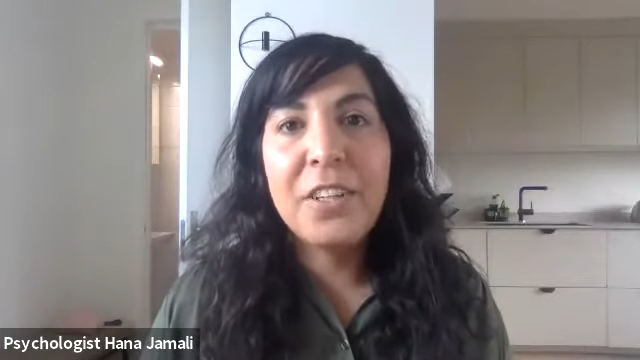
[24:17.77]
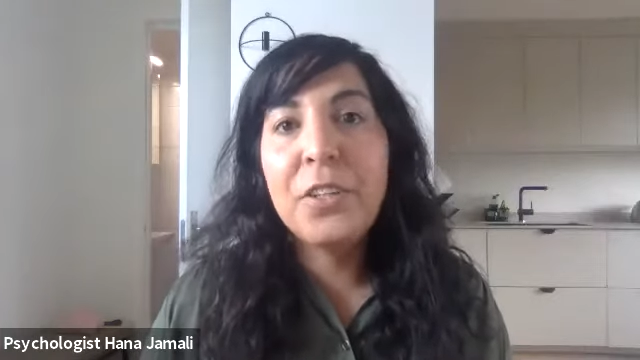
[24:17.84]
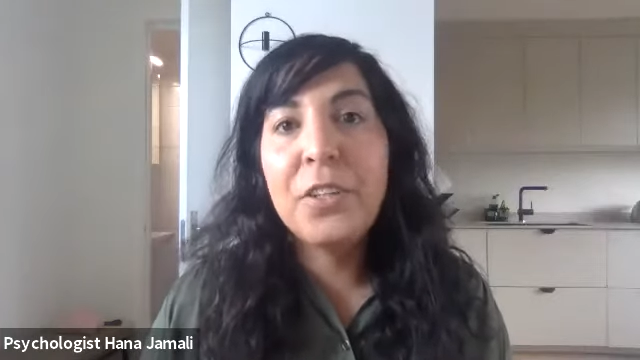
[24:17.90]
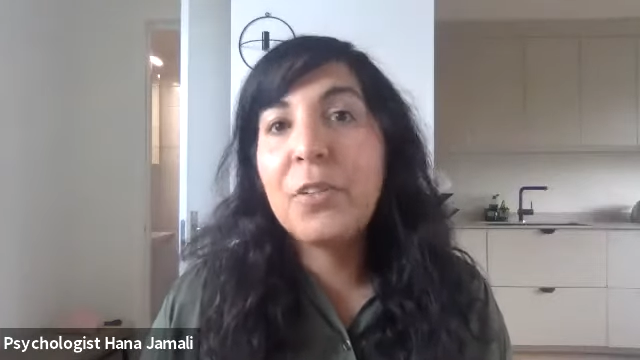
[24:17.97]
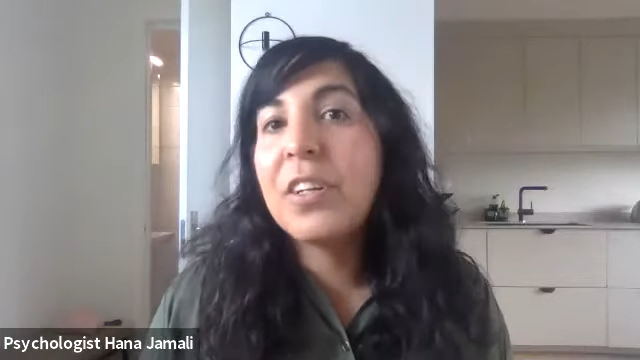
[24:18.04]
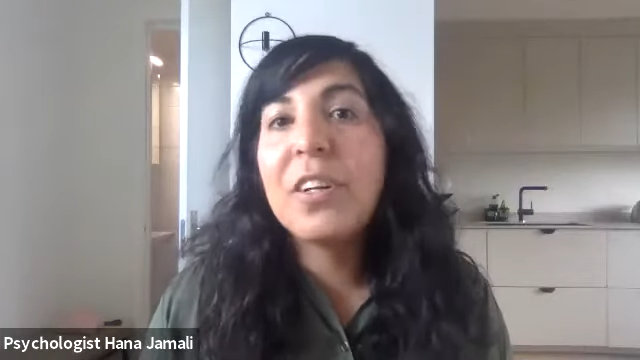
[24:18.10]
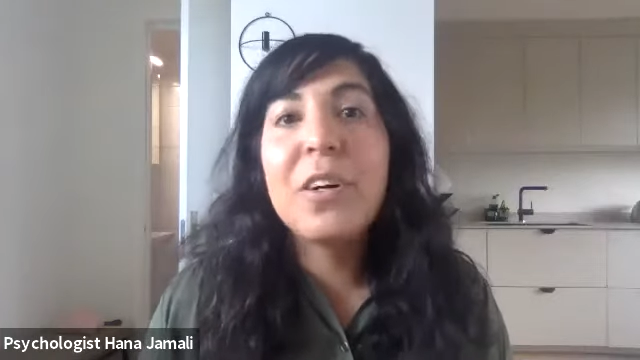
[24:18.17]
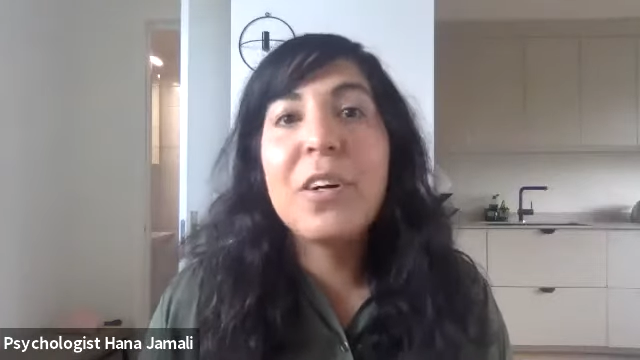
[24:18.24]

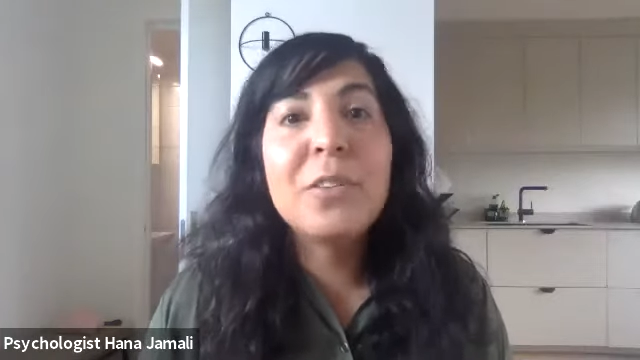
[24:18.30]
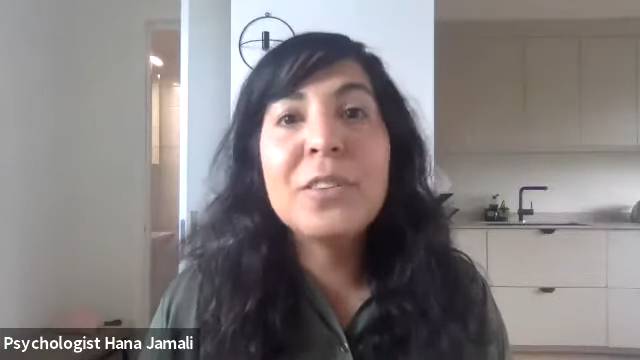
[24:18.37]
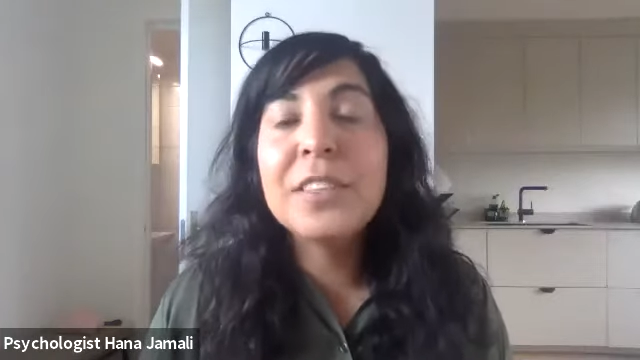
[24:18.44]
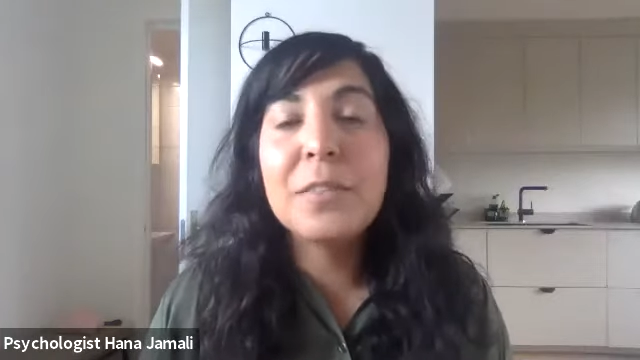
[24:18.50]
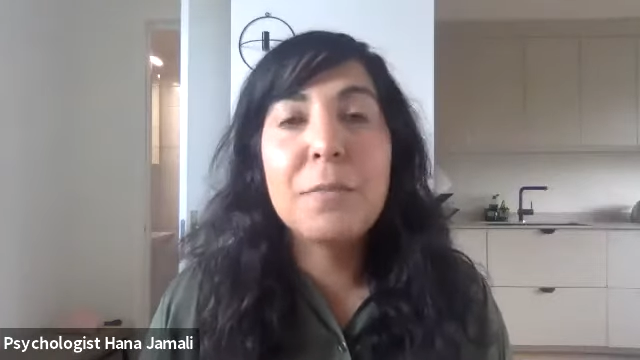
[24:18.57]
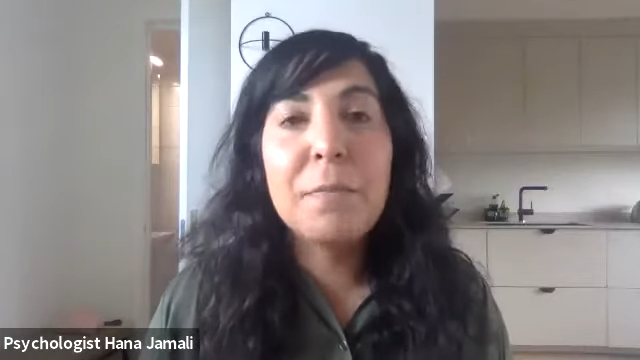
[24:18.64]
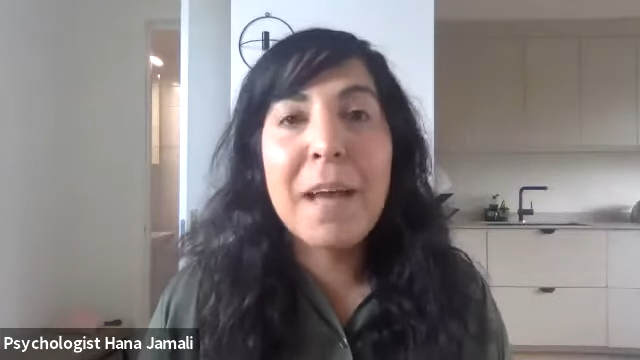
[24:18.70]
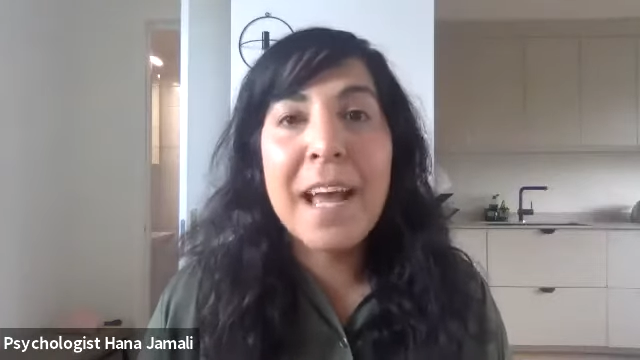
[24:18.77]
you can
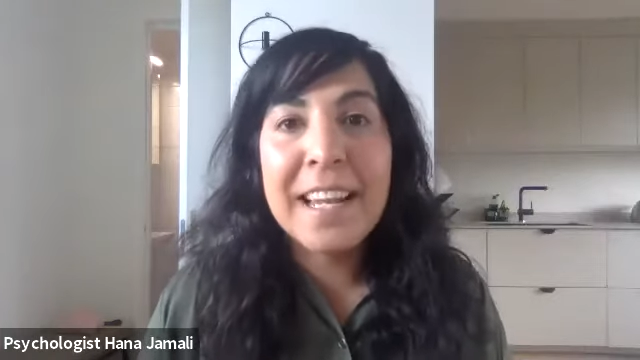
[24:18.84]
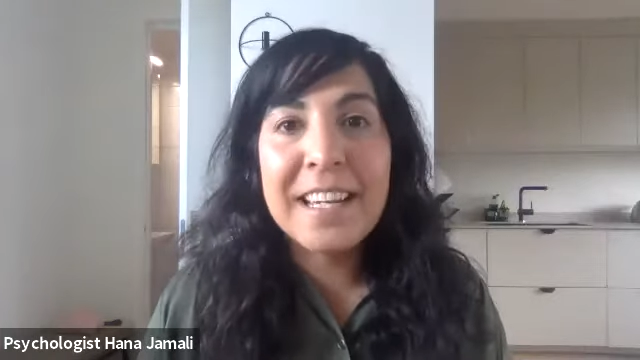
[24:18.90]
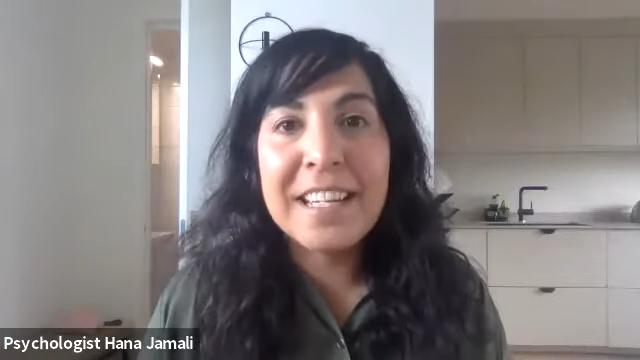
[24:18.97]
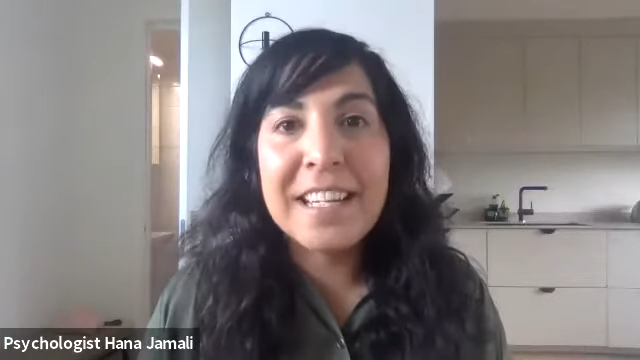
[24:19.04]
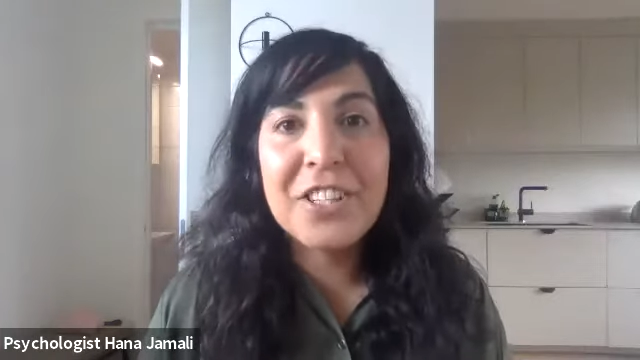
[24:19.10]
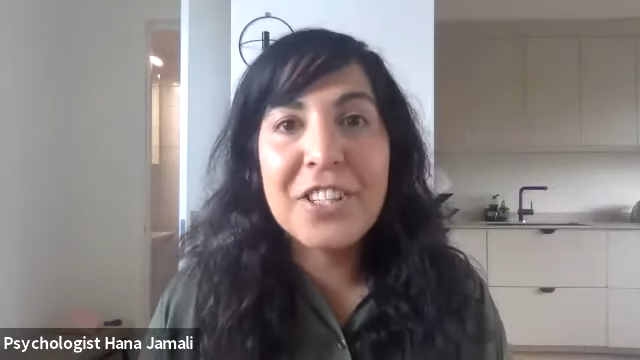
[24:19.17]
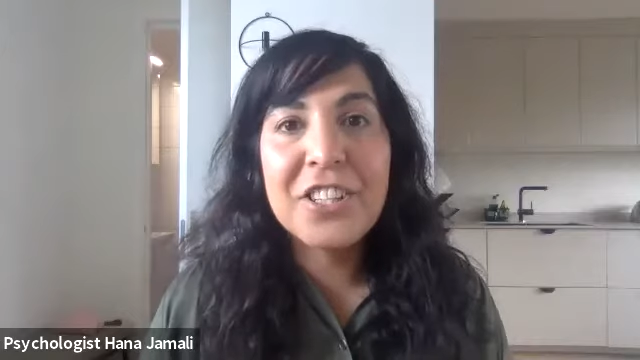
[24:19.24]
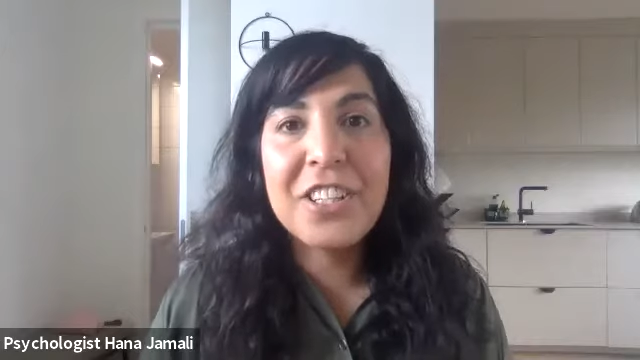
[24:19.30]
also
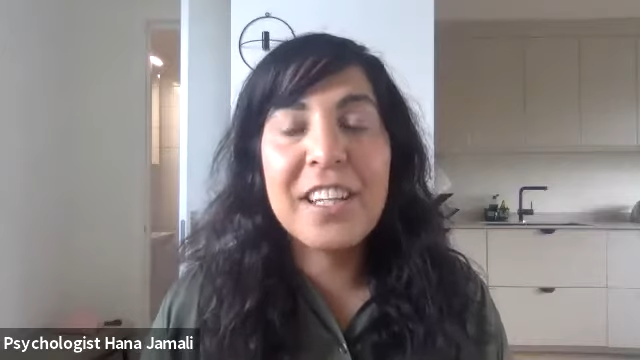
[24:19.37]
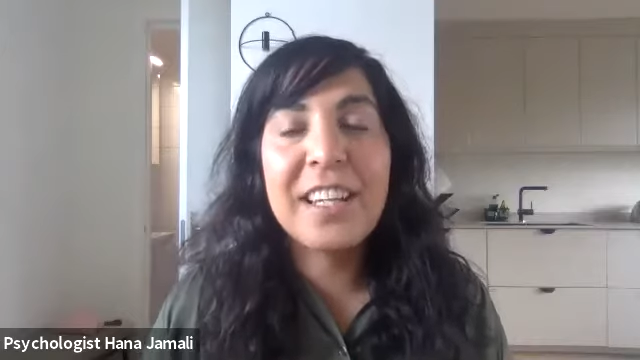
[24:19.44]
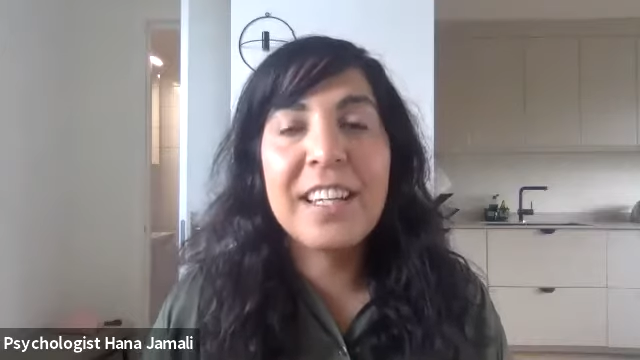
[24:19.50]
manage